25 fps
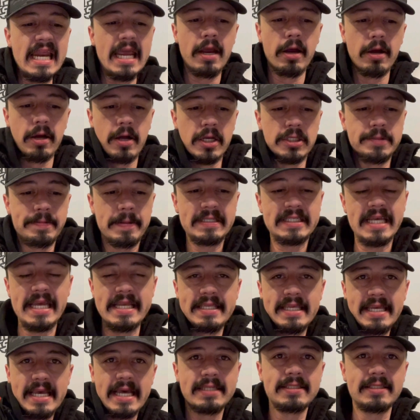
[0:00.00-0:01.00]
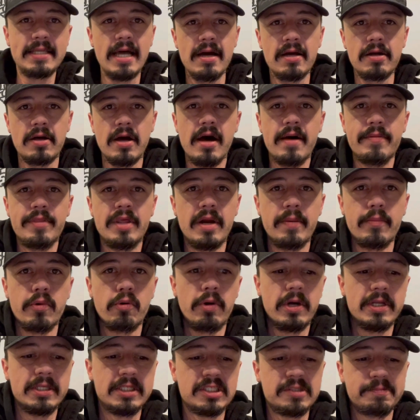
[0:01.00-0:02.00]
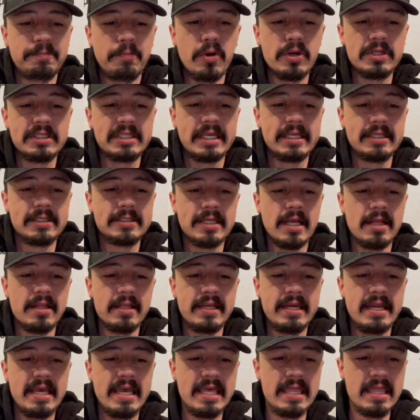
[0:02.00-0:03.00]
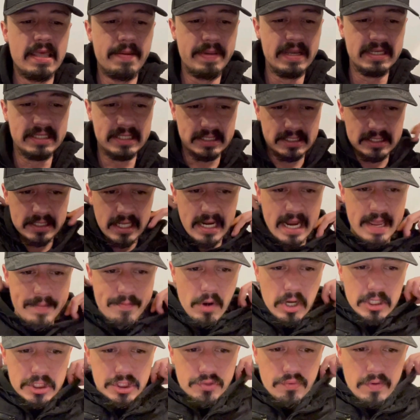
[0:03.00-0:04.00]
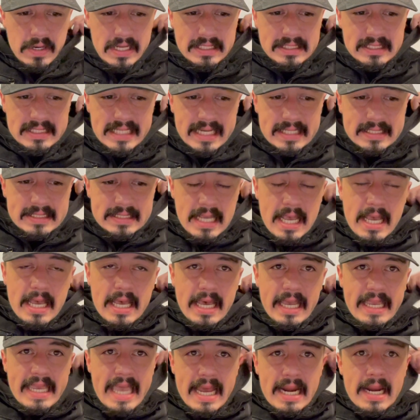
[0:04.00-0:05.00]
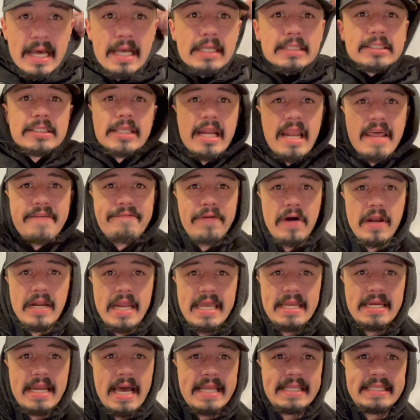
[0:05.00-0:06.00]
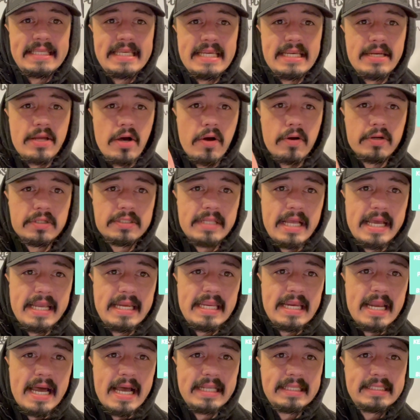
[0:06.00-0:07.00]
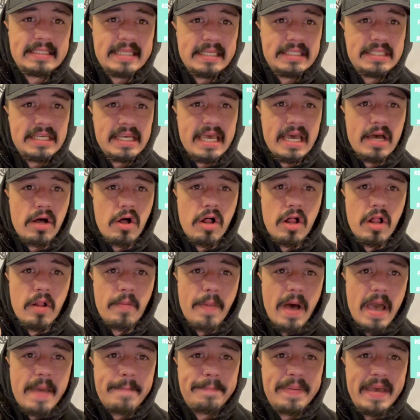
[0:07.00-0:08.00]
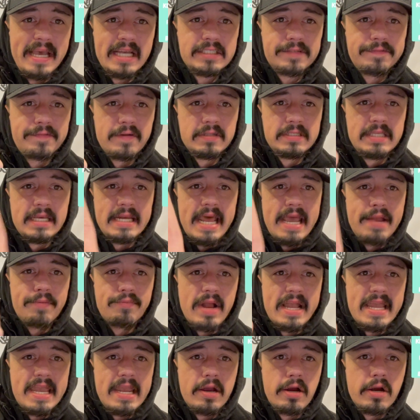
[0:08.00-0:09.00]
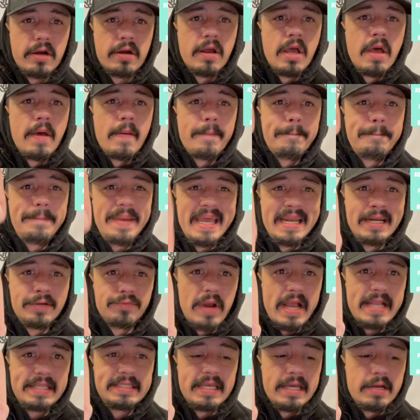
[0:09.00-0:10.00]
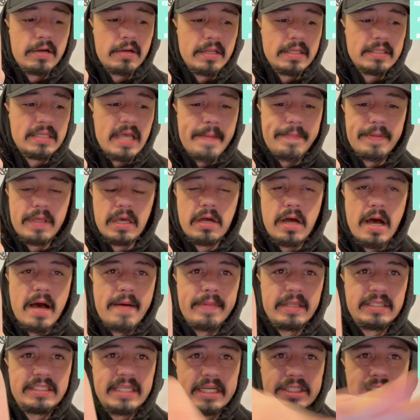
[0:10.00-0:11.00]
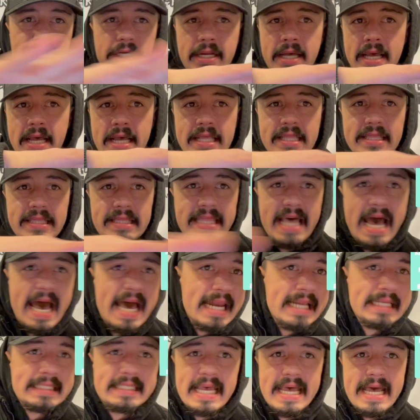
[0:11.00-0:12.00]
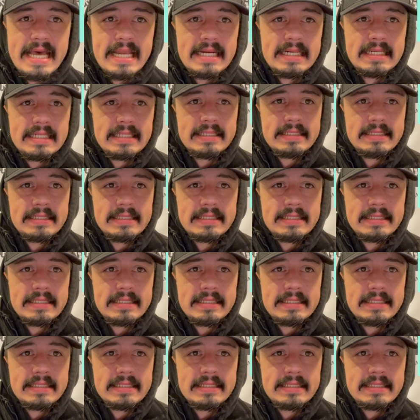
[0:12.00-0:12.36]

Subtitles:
here, GhostBigsATS.com, the number one sports consultant in the business, Sunday, March 26th. Again, Sunday Funday, $19.99. You get all my picks for today right here, pinned right here to the top of the comment section. That is it.